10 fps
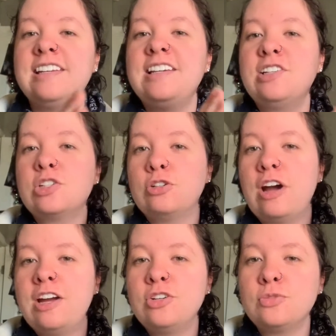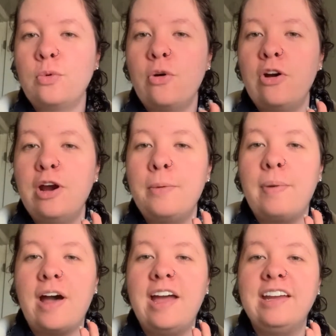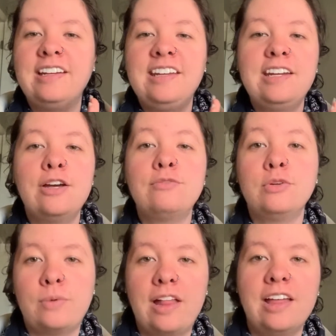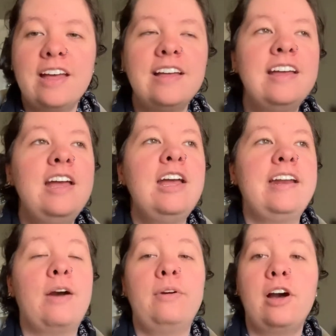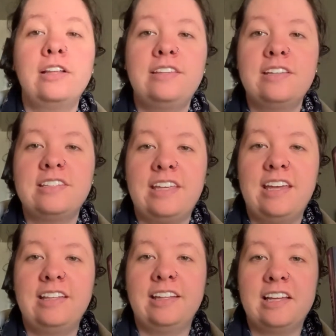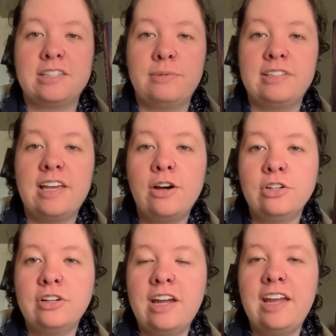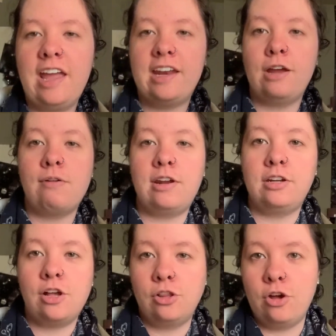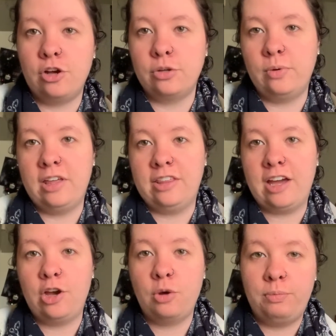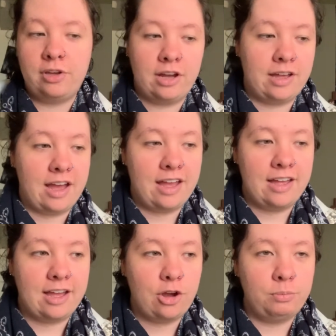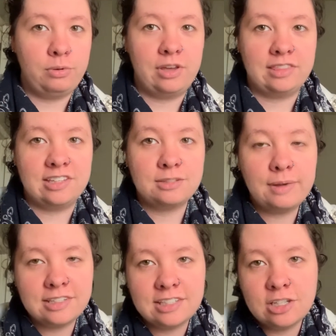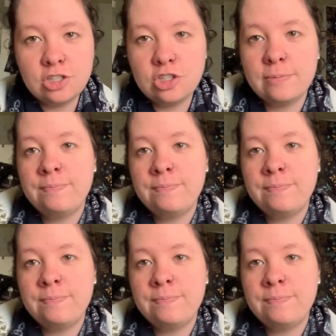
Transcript: is Crier's War by Nina Varela. Now we got this in last month's OwlCrate and I read it along with I Hope You Got I Hope You Get This Message,